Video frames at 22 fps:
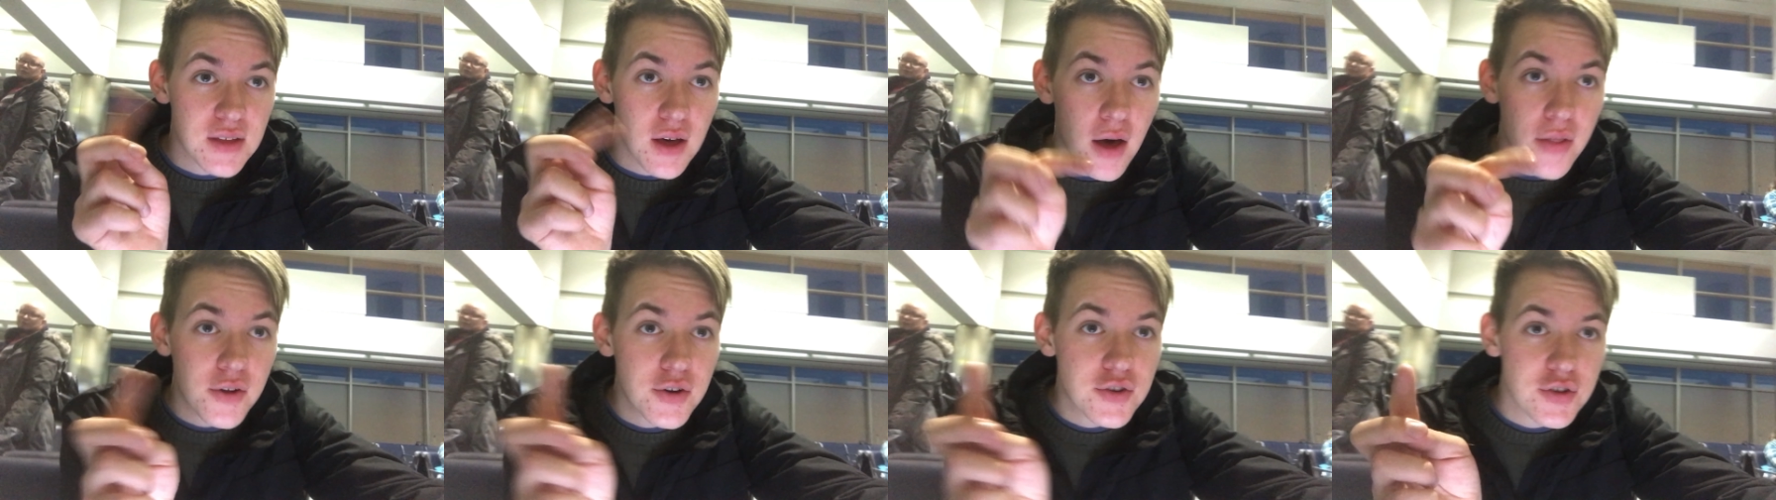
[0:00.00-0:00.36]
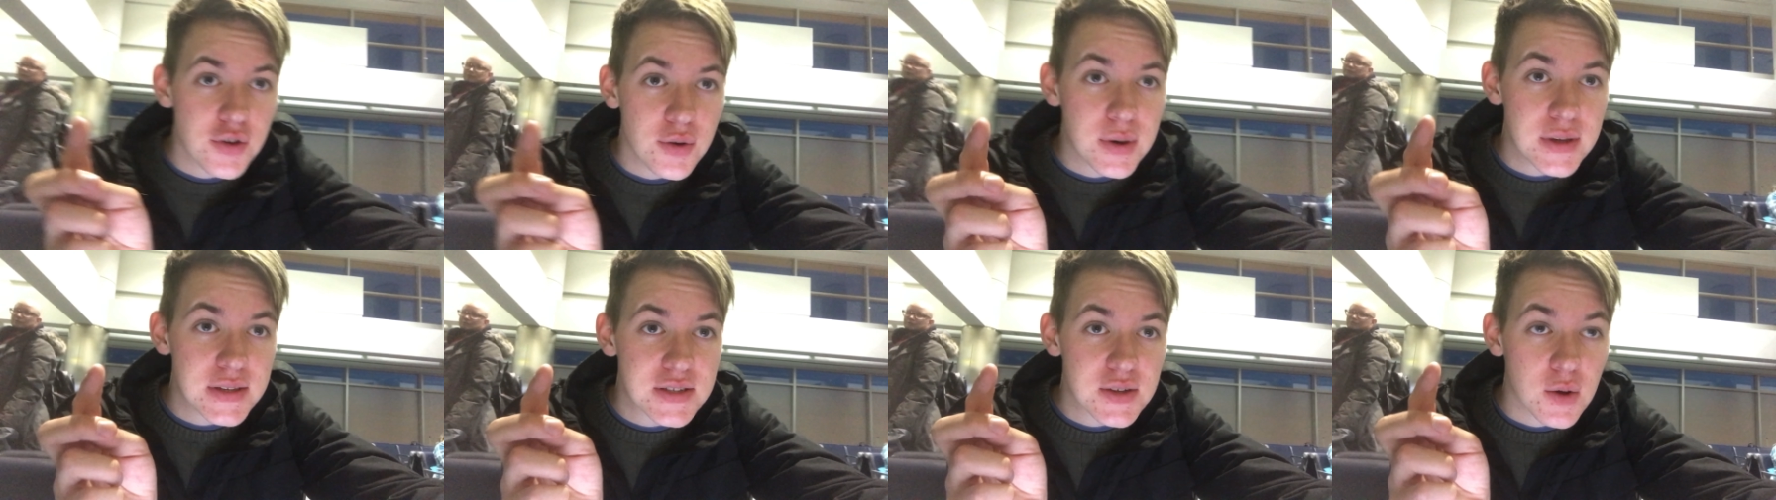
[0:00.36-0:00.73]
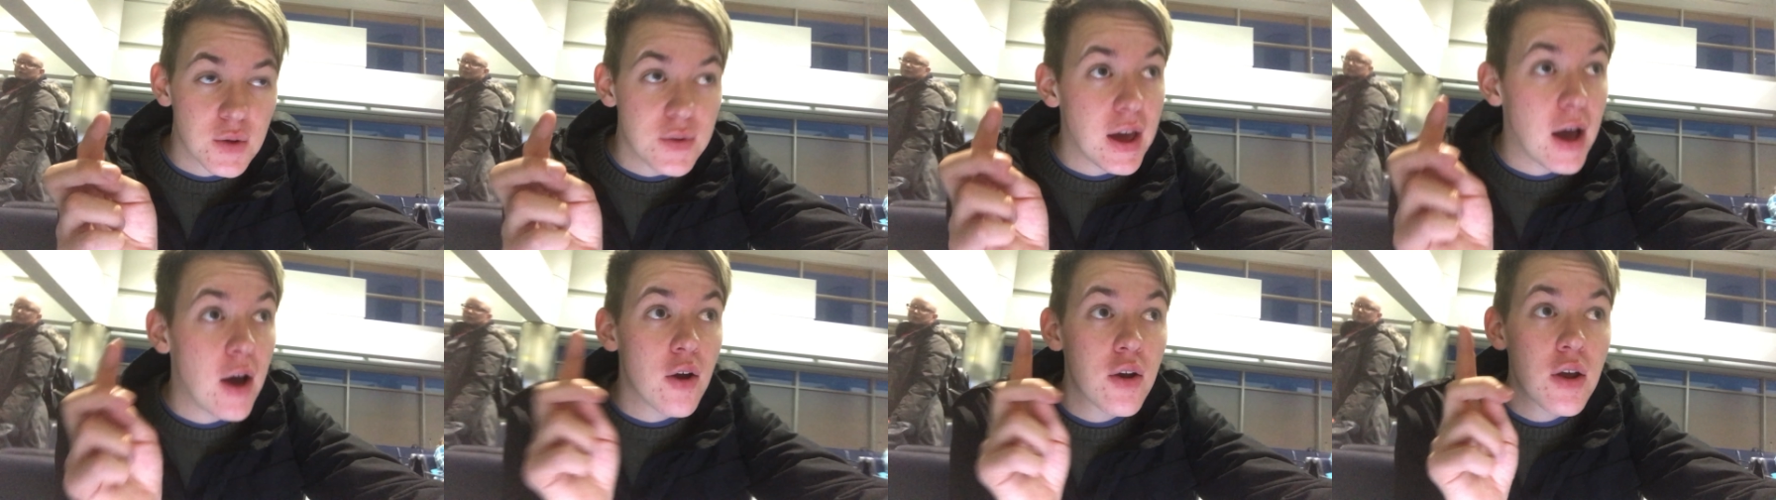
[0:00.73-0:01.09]
the other two had
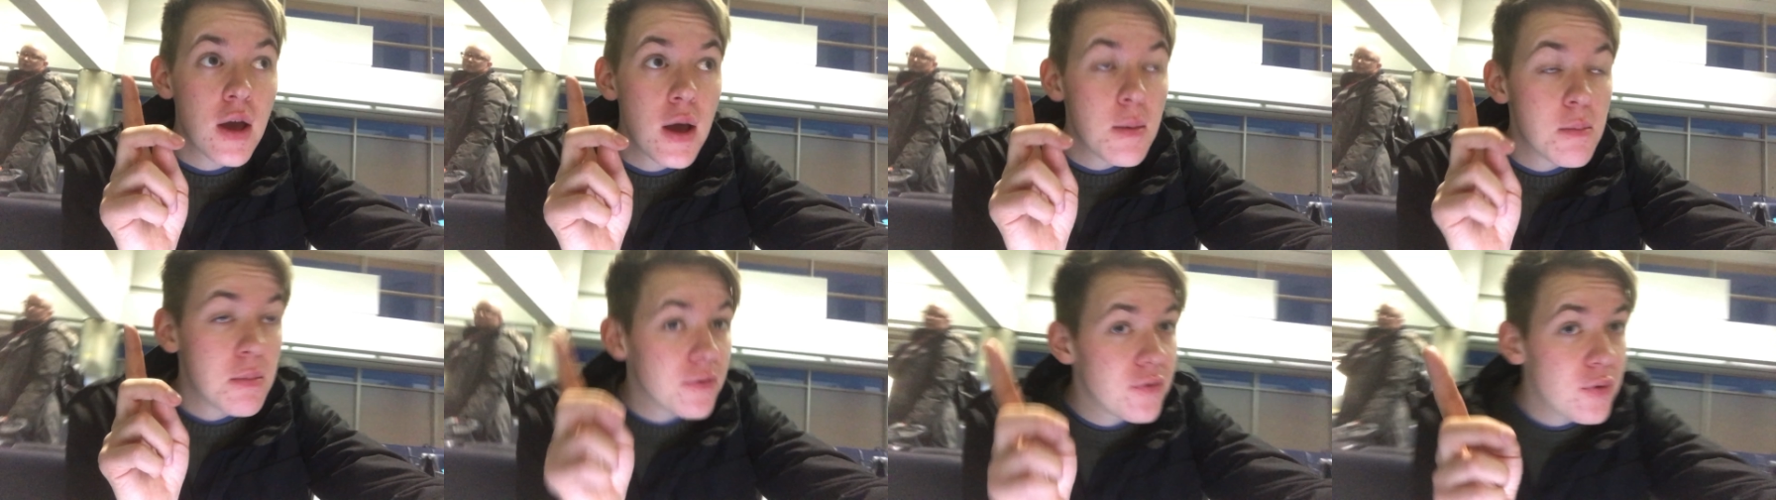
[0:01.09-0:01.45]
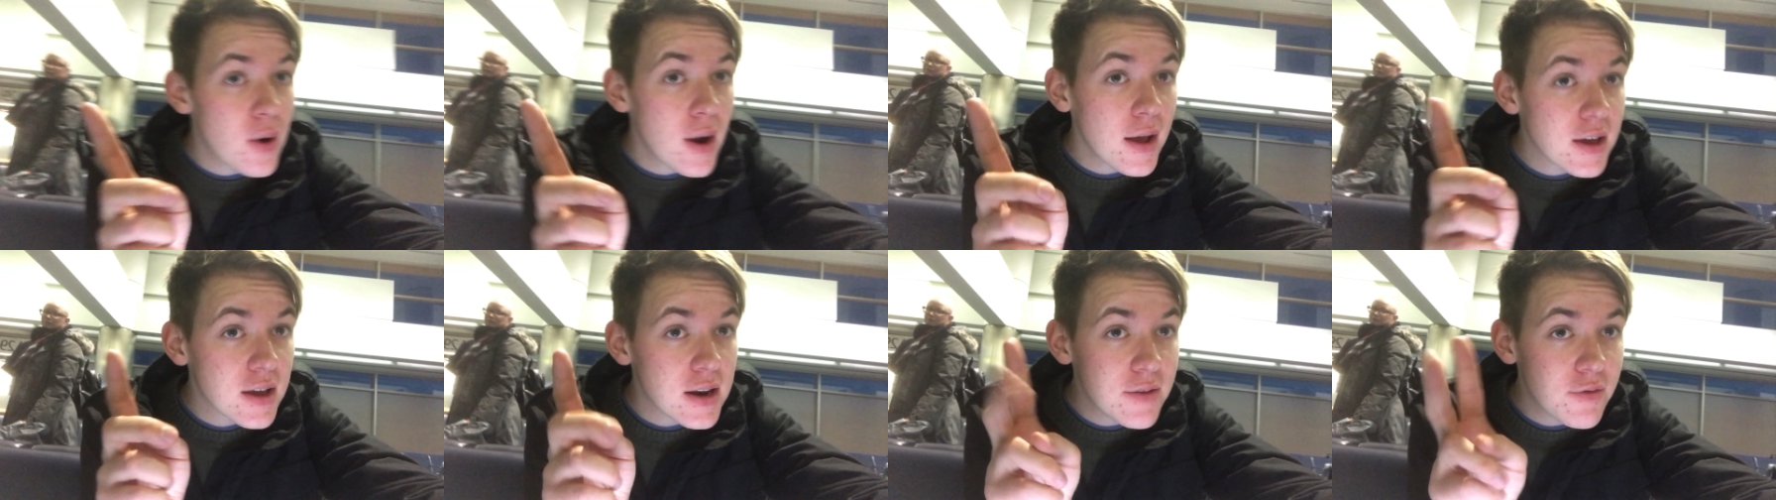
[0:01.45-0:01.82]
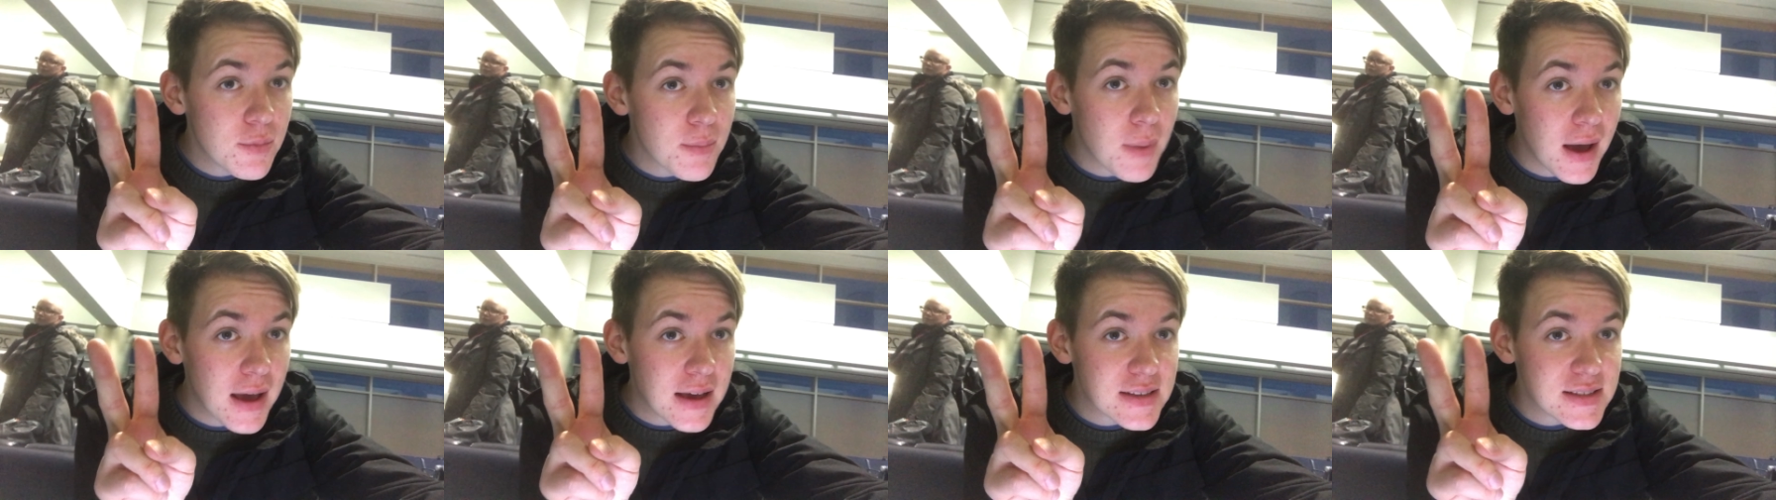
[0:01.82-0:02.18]
sold out before I could
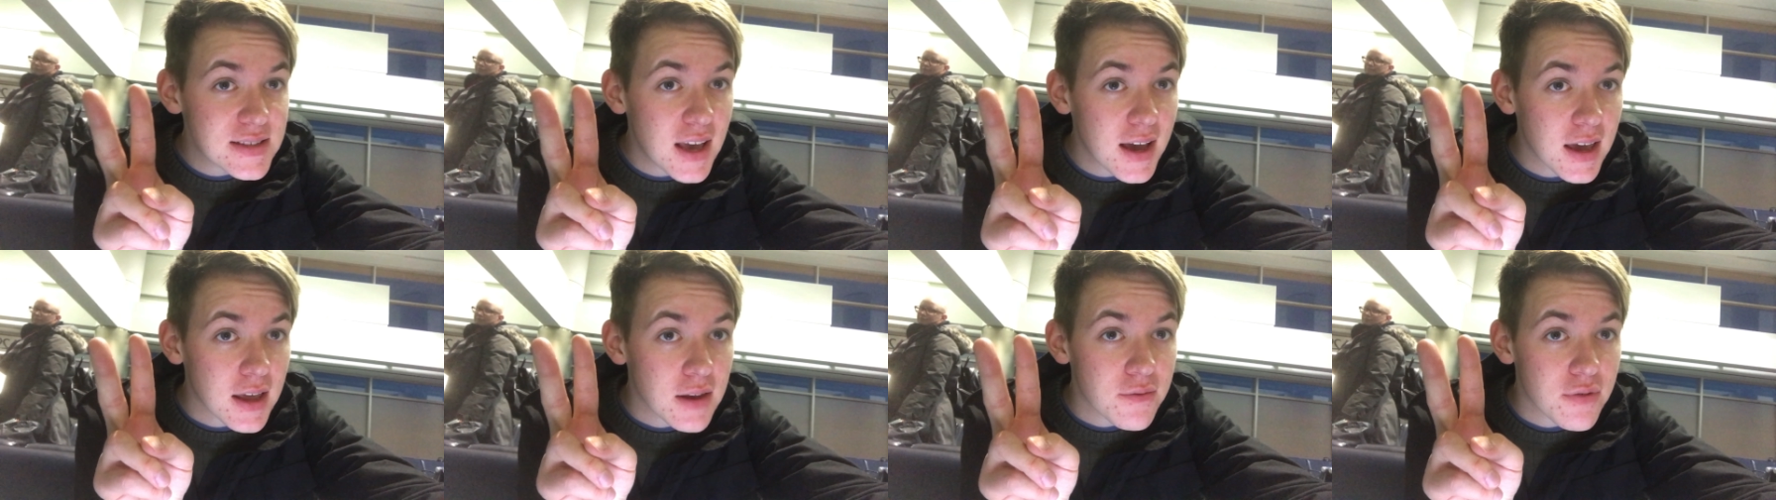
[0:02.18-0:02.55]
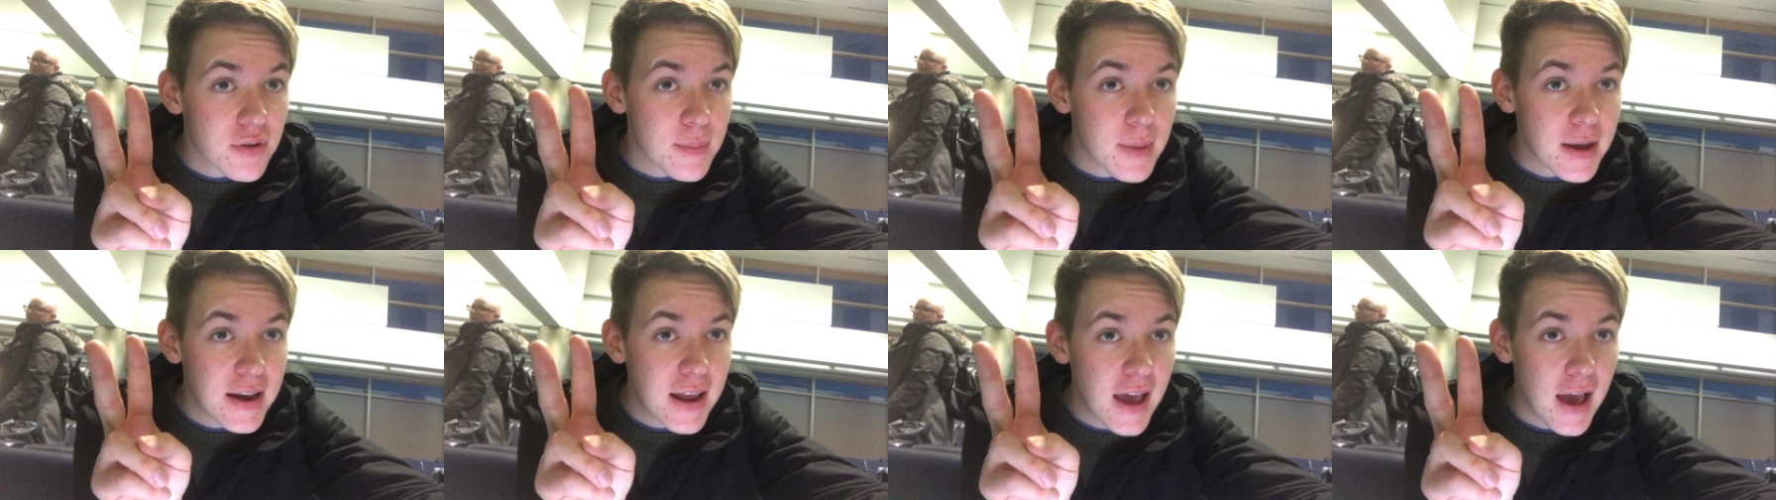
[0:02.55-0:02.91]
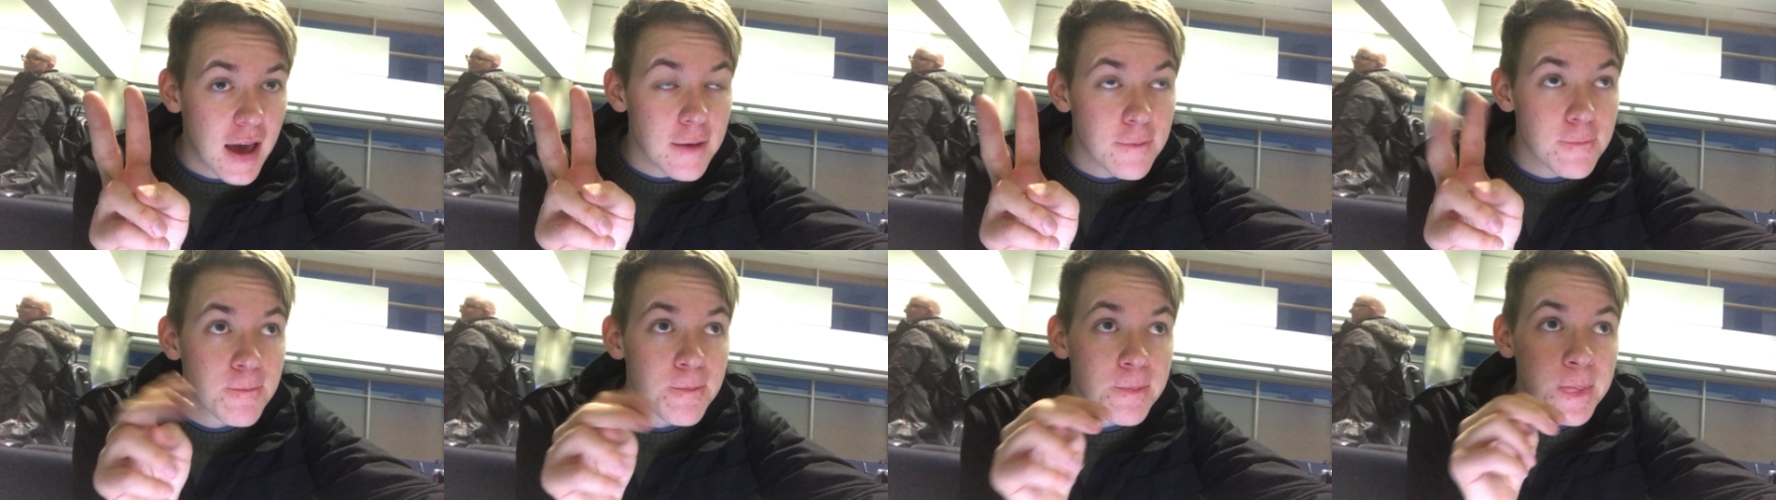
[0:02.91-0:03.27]
even buy a second for my
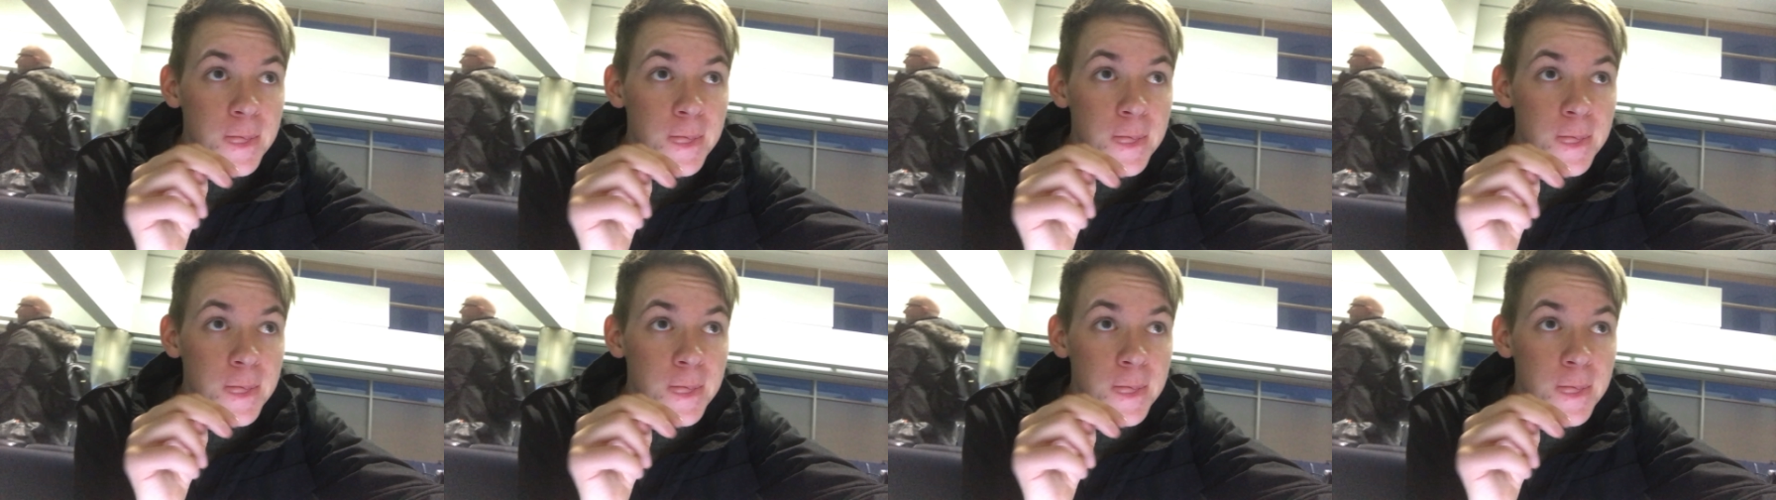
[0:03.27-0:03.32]
dad.